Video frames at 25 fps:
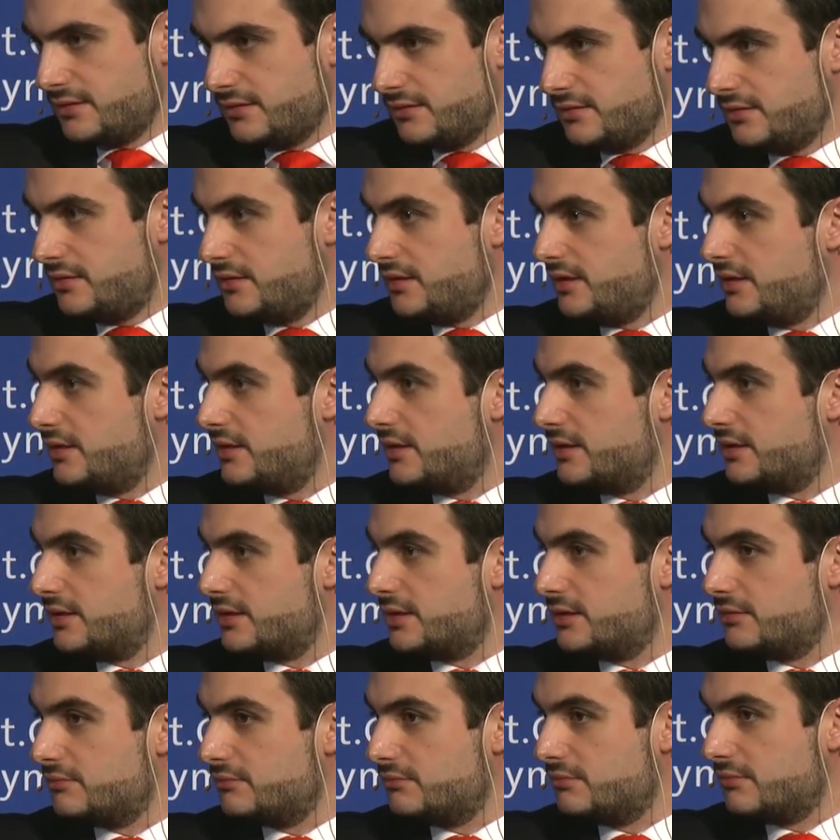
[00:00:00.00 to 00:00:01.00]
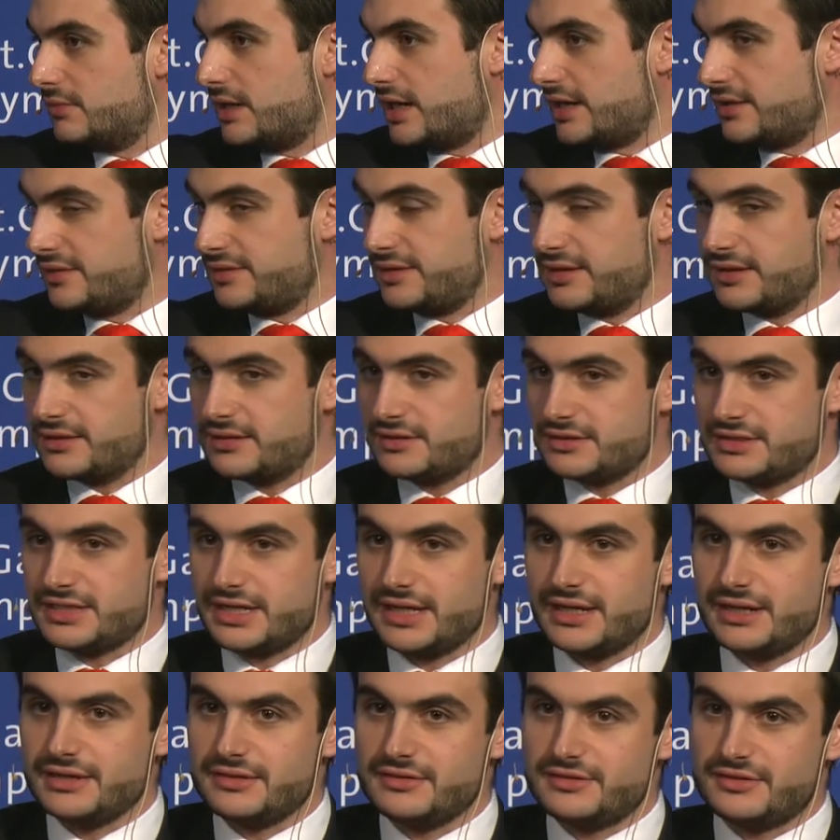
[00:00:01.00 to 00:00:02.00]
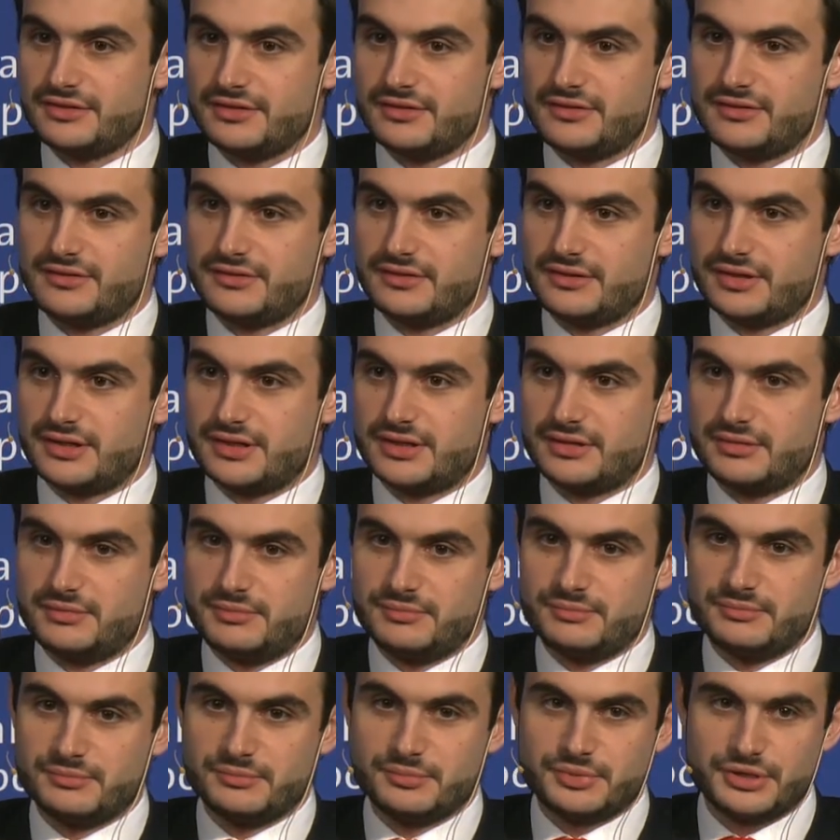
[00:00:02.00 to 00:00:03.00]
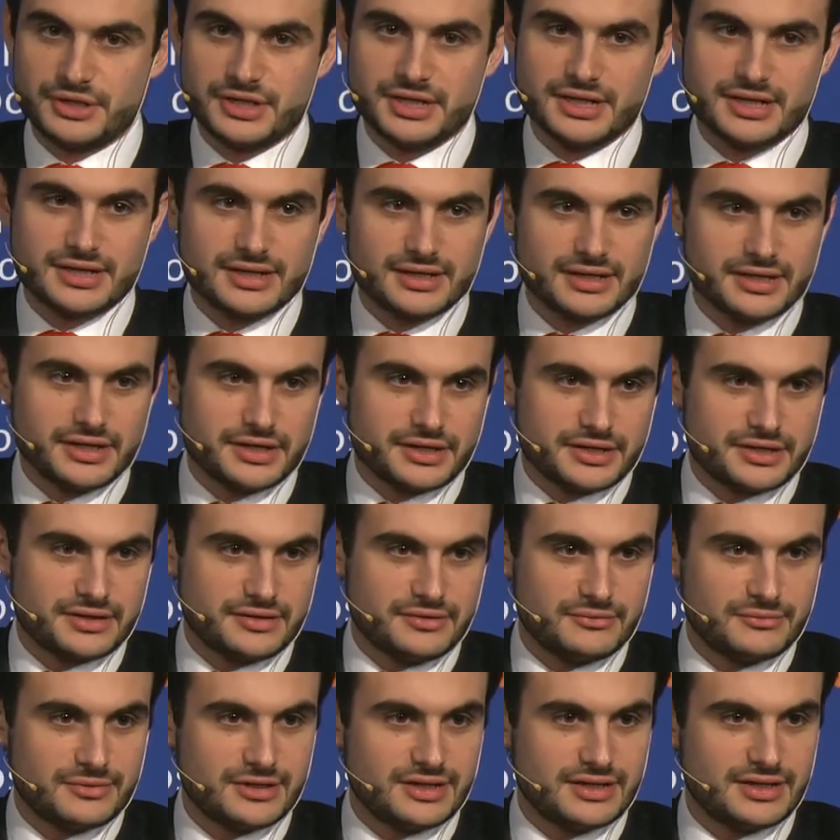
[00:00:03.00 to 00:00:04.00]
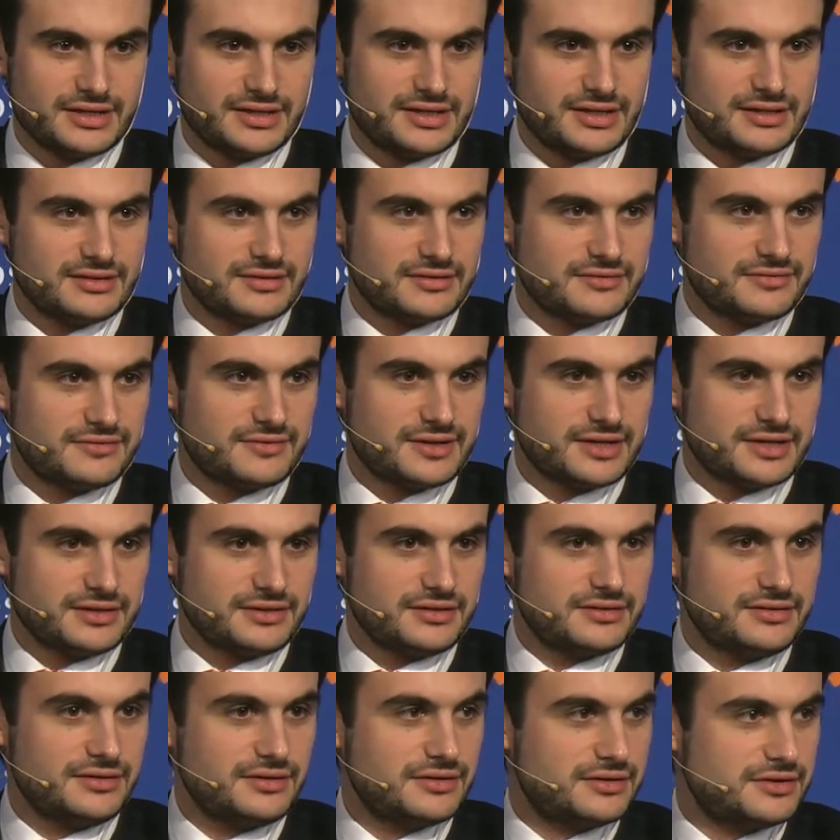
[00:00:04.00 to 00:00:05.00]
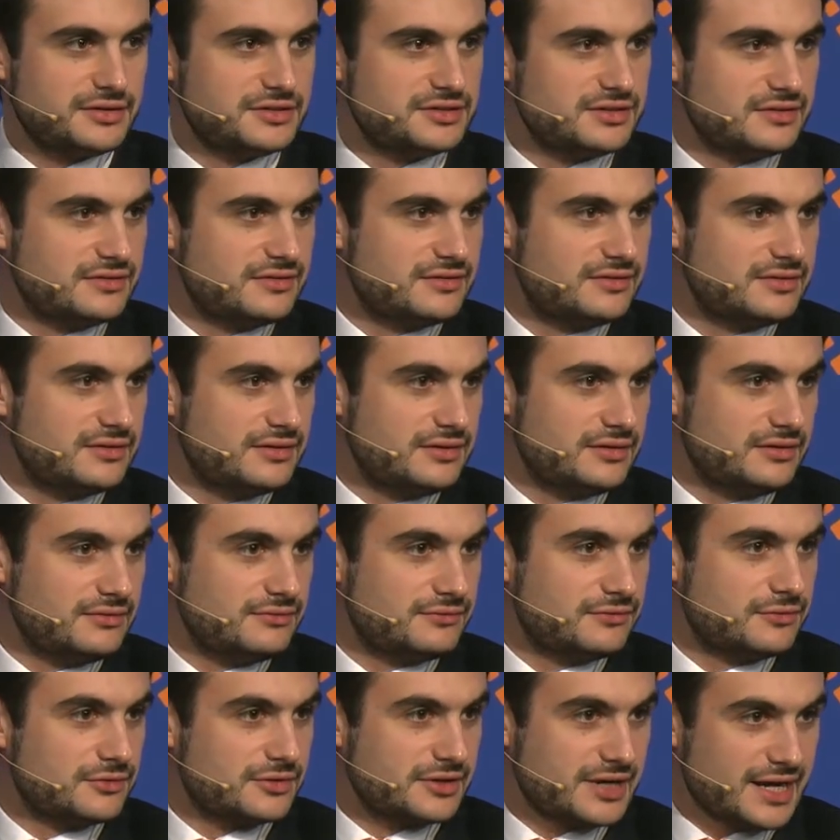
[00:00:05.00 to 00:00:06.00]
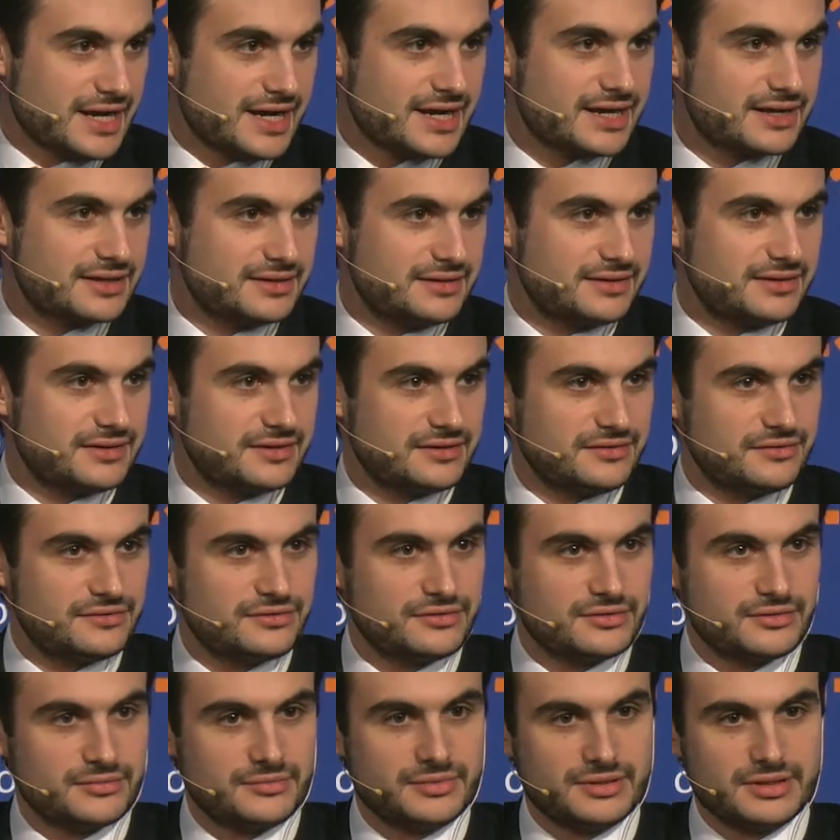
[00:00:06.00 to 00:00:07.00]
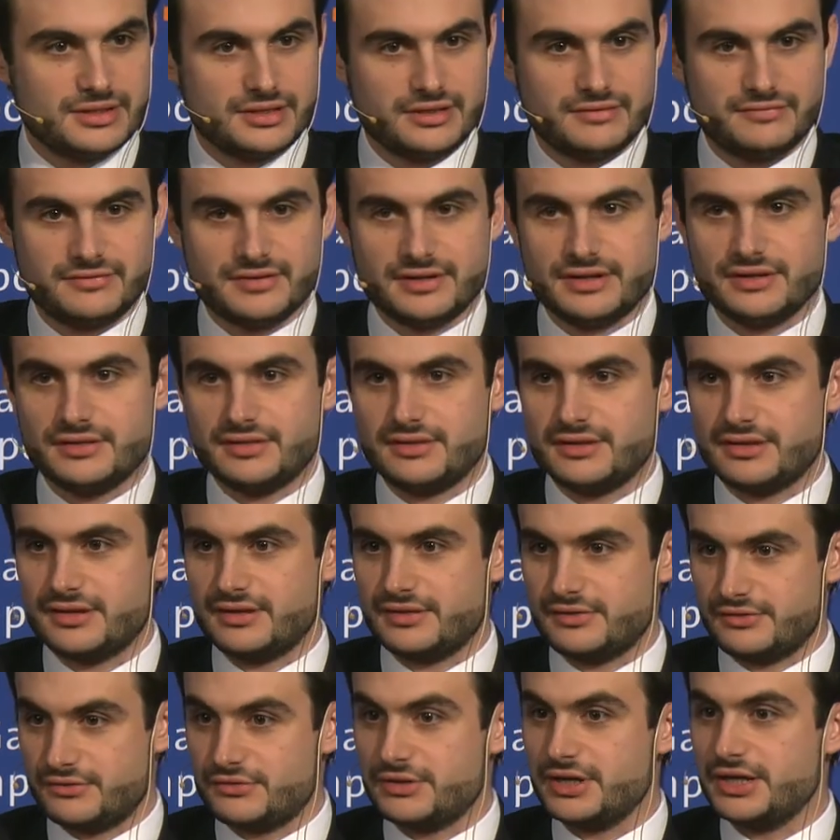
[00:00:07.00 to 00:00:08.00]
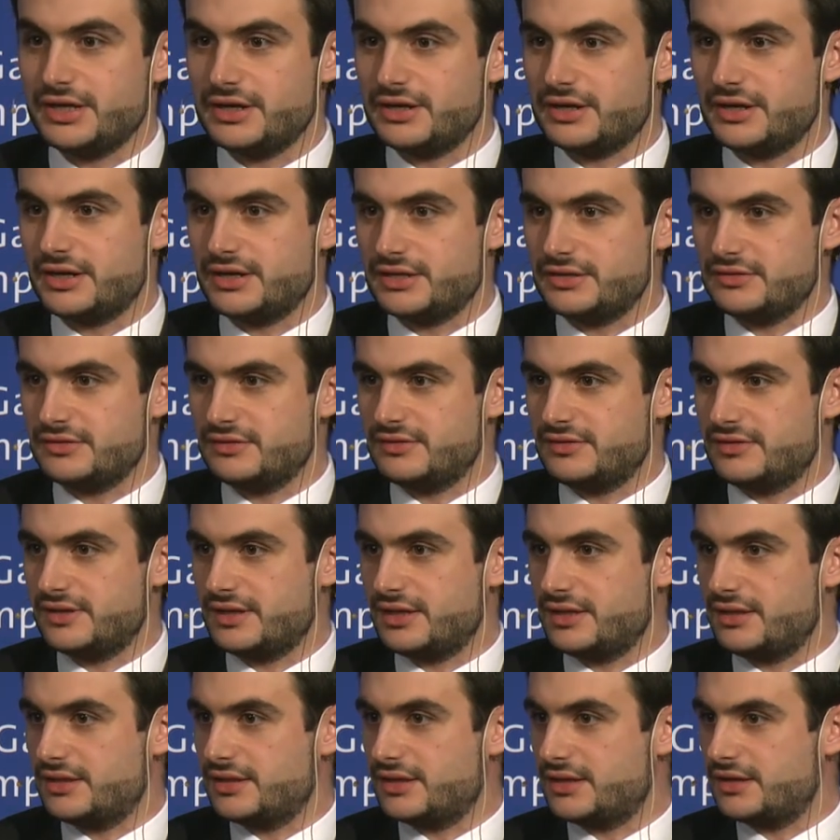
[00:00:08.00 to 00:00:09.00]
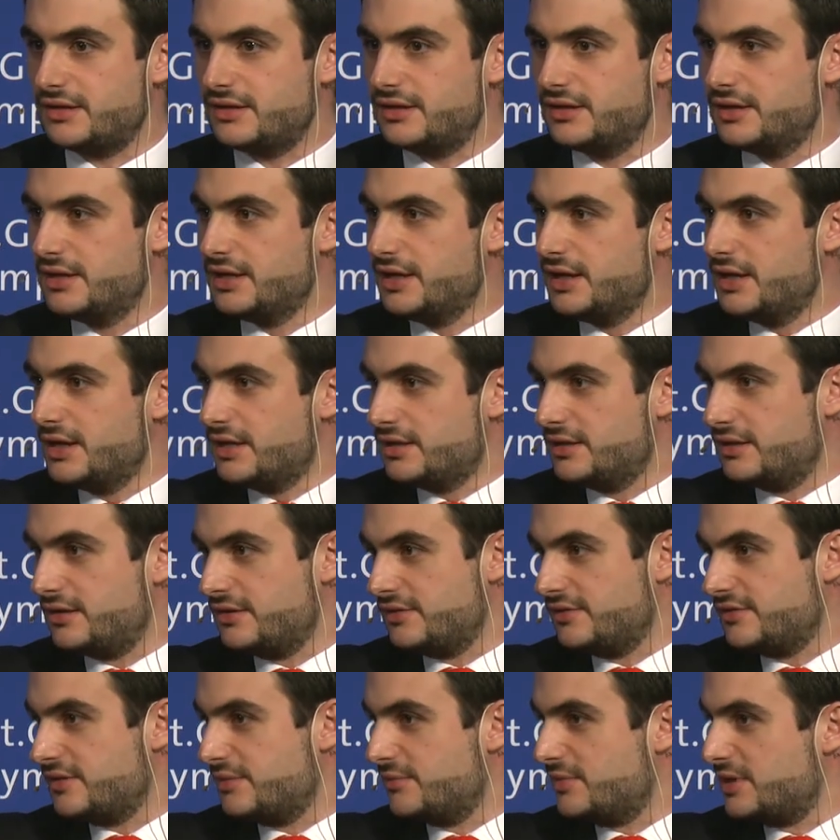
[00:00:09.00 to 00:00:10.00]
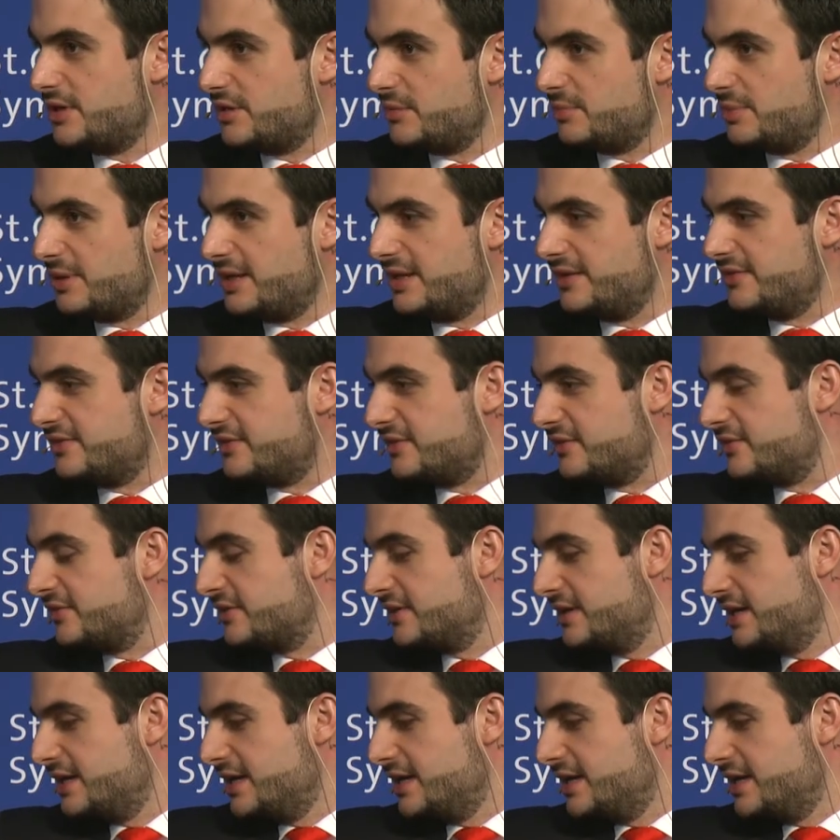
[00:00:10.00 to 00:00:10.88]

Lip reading: I think the challenges are pretty clear and well identified. The urgency for acting in Serbia, if anything, is greater, I should say, than in some other places.